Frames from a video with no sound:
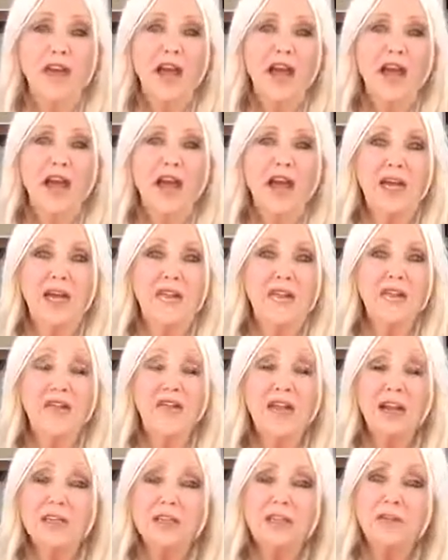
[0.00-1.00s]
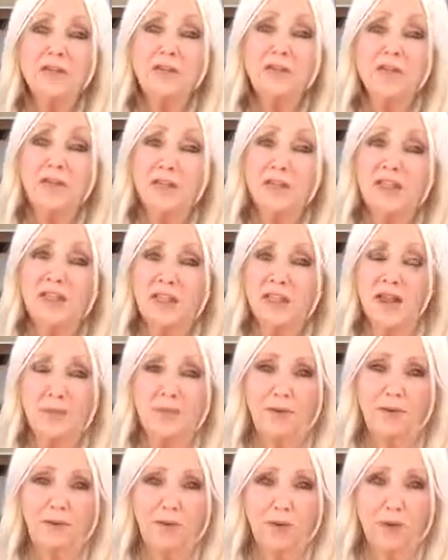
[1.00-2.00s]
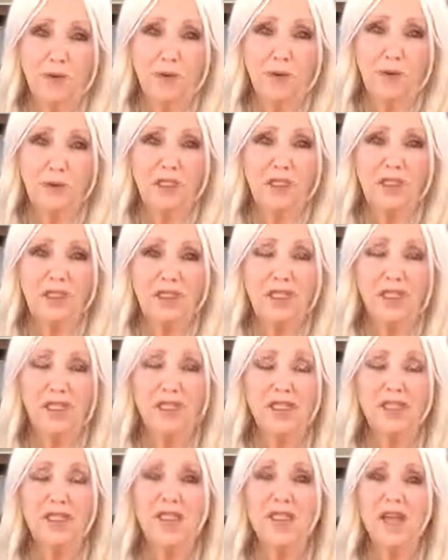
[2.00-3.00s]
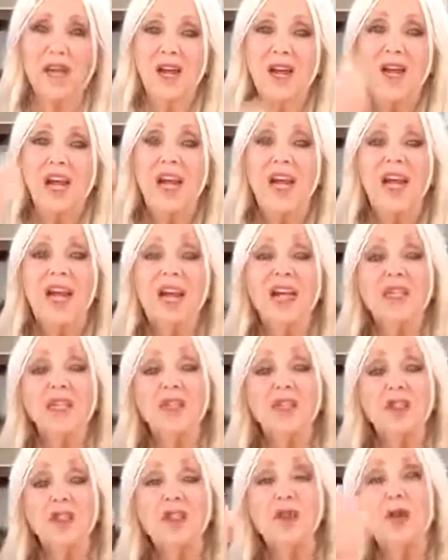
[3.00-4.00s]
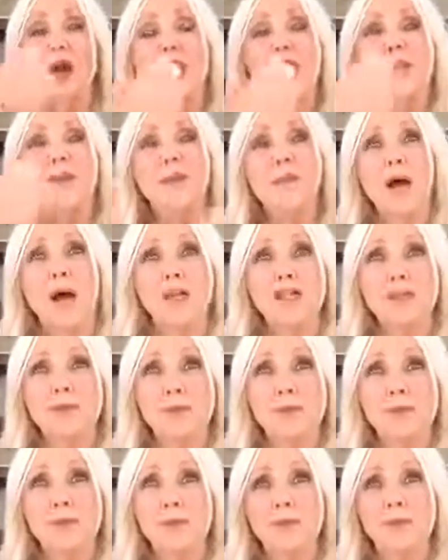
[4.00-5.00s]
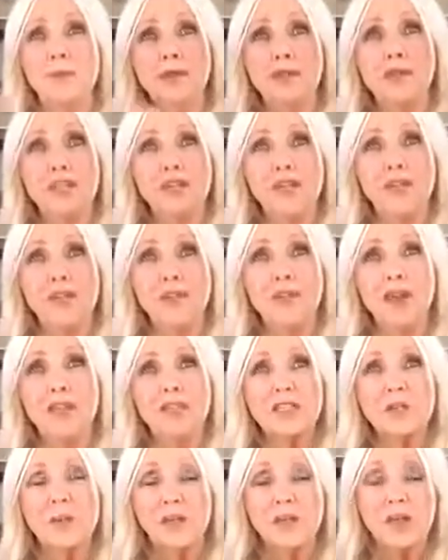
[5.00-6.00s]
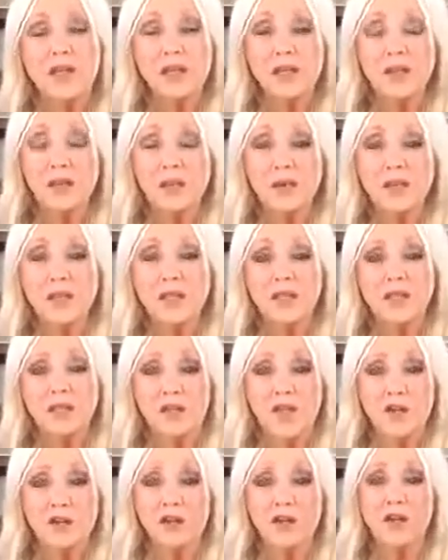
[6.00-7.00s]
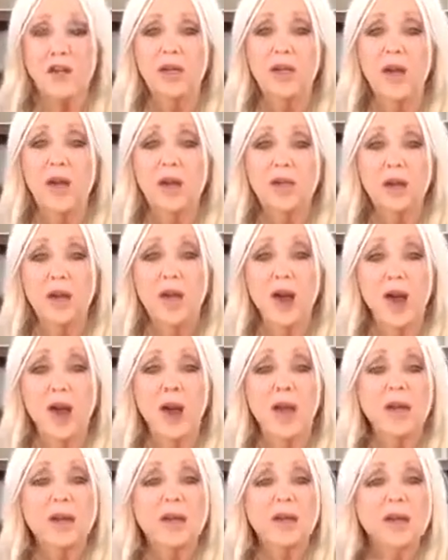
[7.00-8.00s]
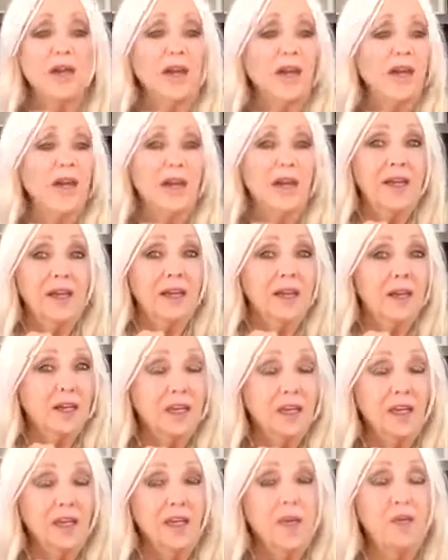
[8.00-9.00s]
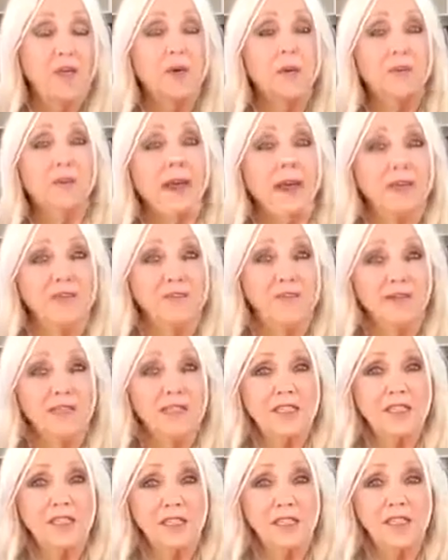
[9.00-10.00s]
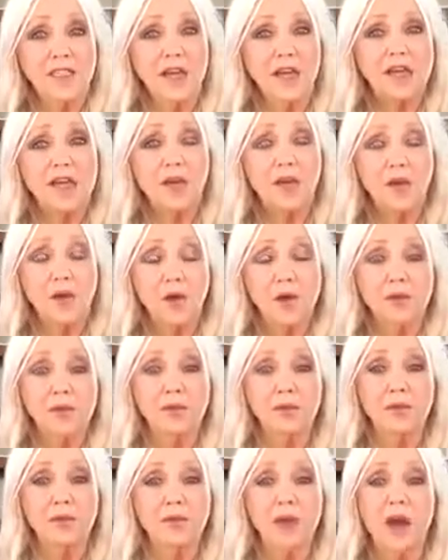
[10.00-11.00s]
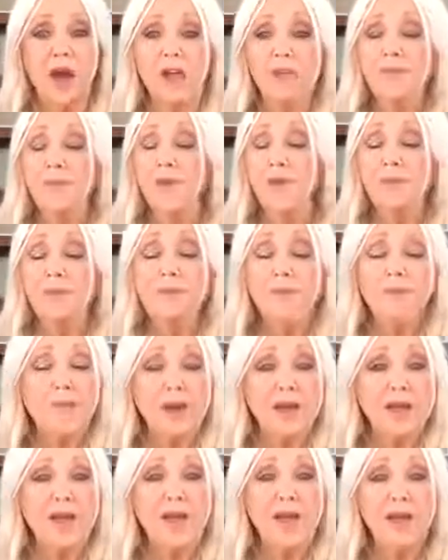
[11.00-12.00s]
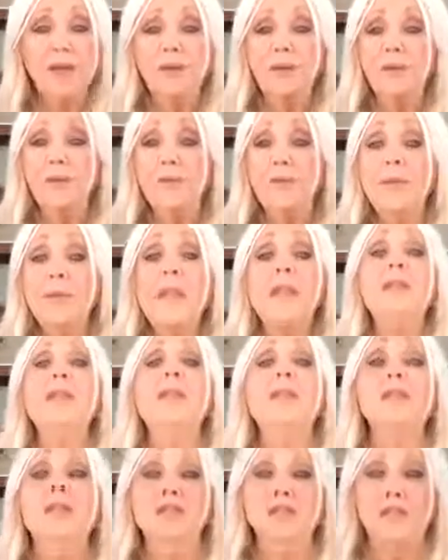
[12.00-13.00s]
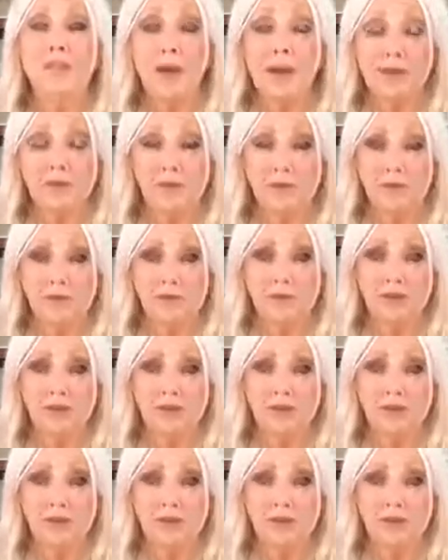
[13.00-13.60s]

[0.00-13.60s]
And that's the first step, of course, is to train the mind to be more positive. And that's what I did with The Secret. And I, you know, manifested an incredible life, and many millions of people